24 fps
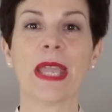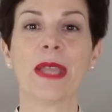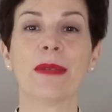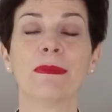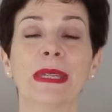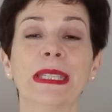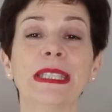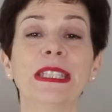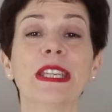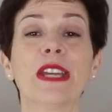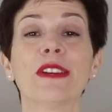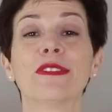
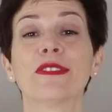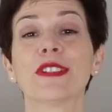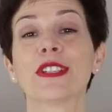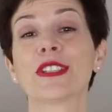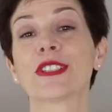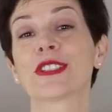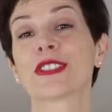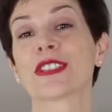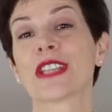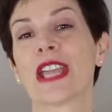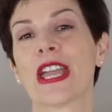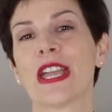Many of
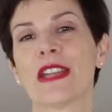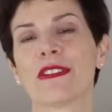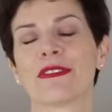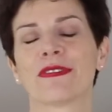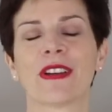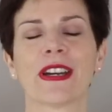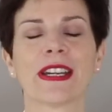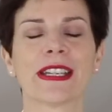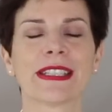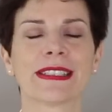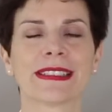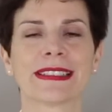us
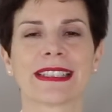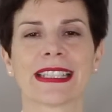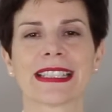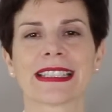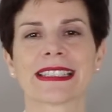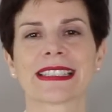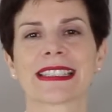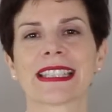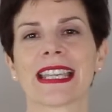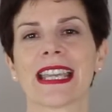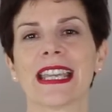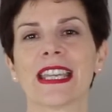find
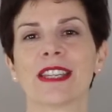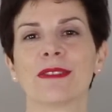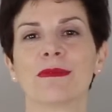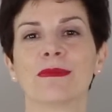that